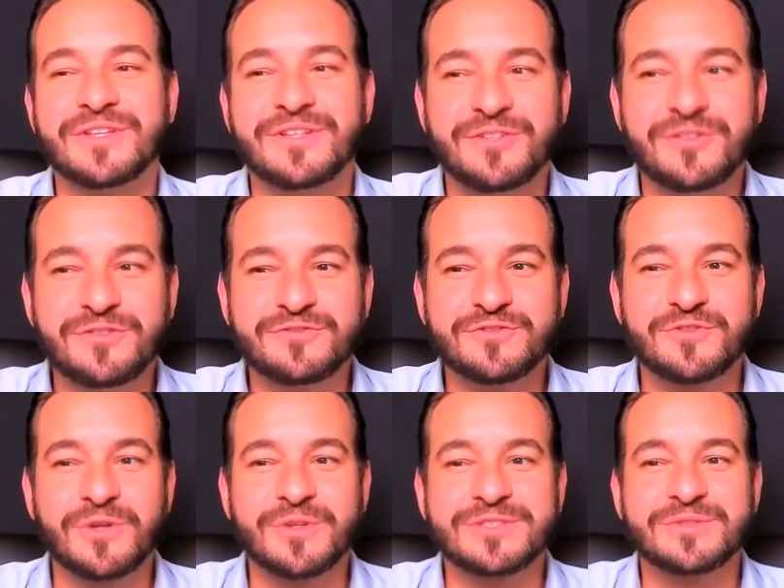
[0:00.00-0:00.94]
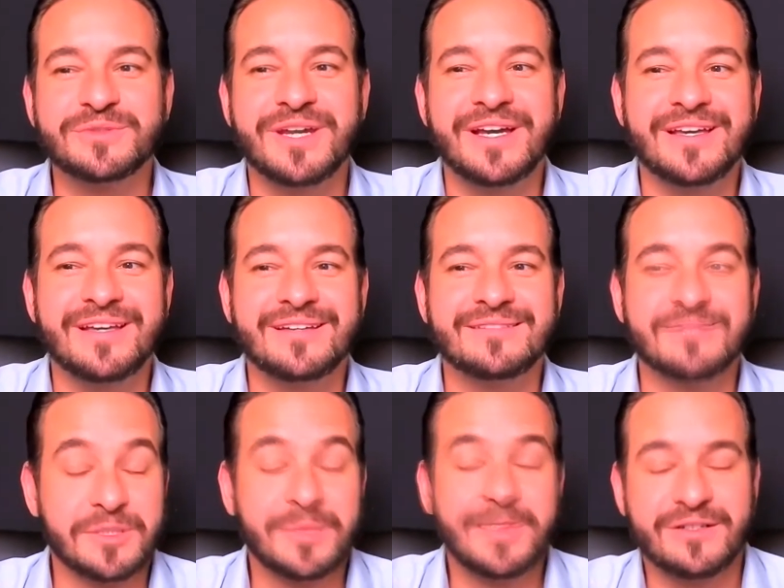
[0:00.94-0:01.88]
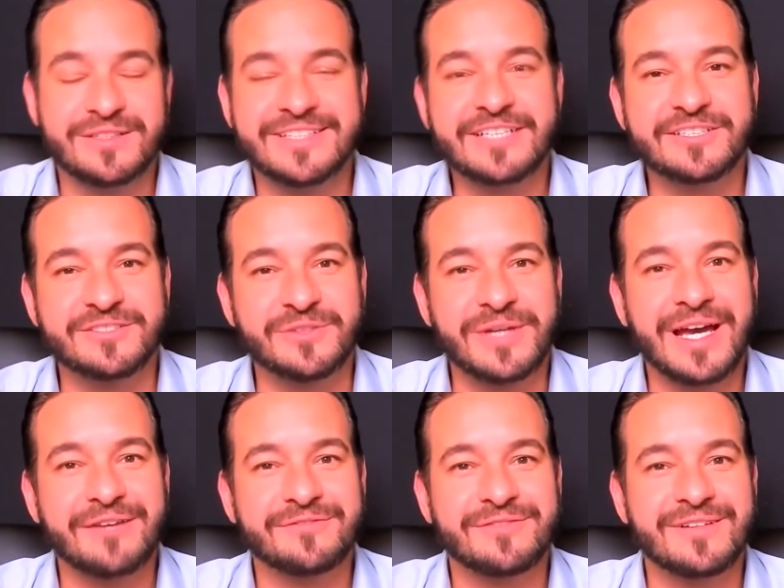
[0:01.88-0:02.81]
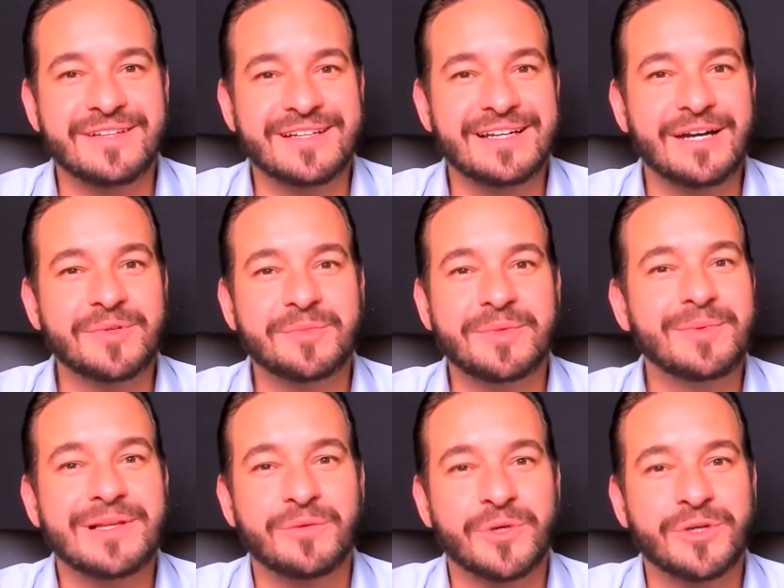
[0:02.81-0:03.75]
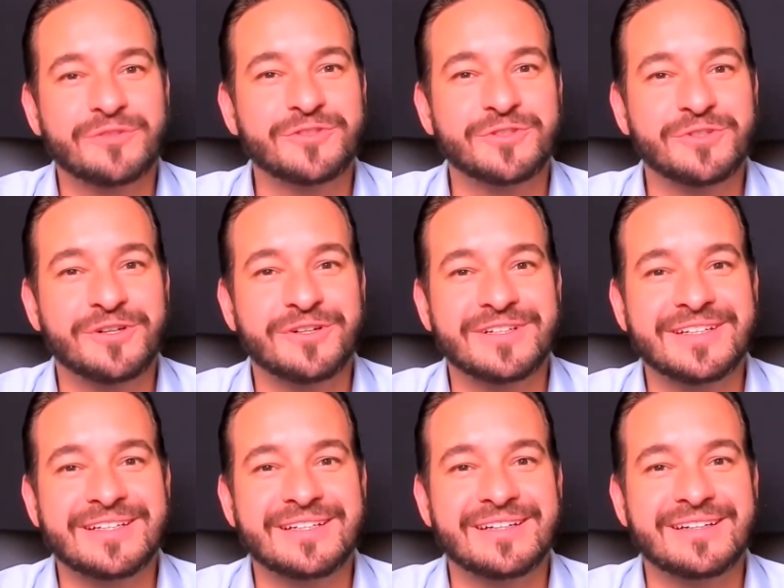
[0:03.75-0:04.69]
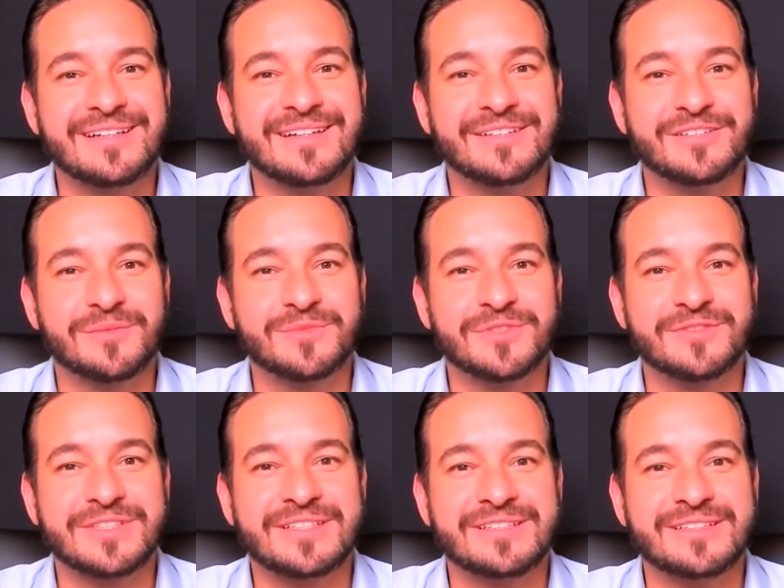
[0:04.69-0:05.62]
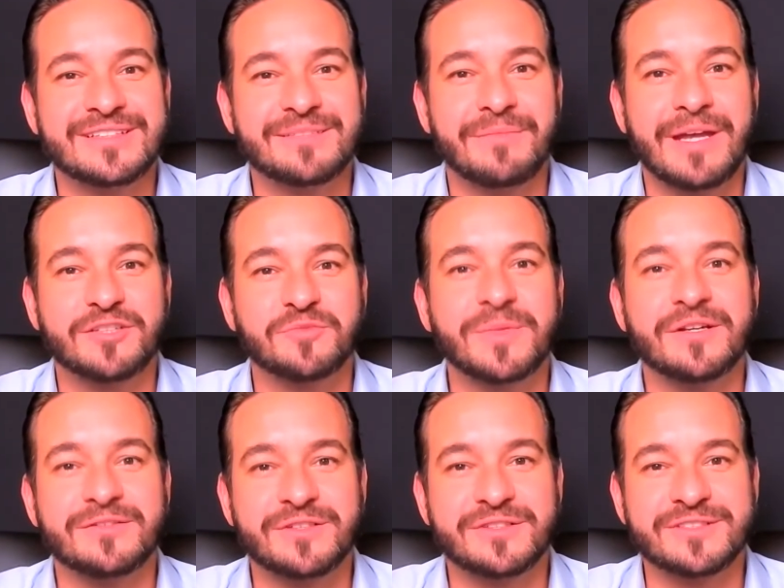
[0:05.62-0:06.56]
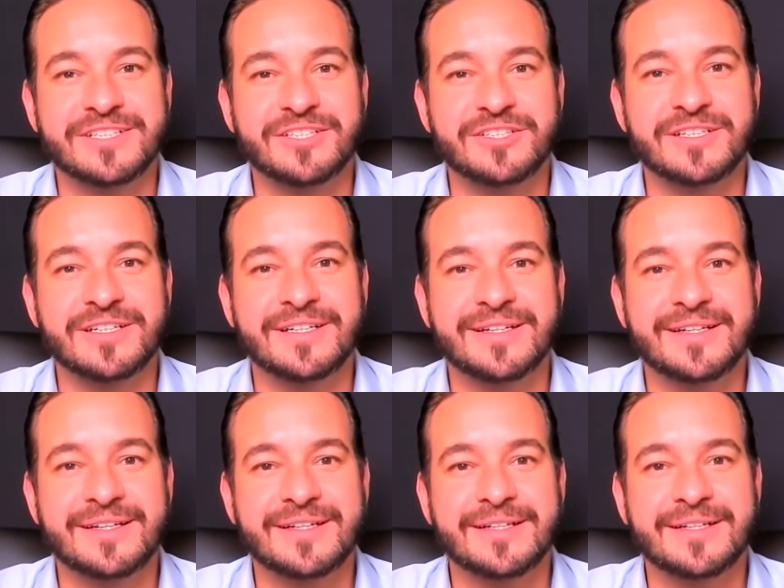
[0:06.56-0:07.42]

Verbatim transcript: so you've grown into a really big organization. So you have uh, like how many people are working for you currently uh, in terms of the the management of the organization?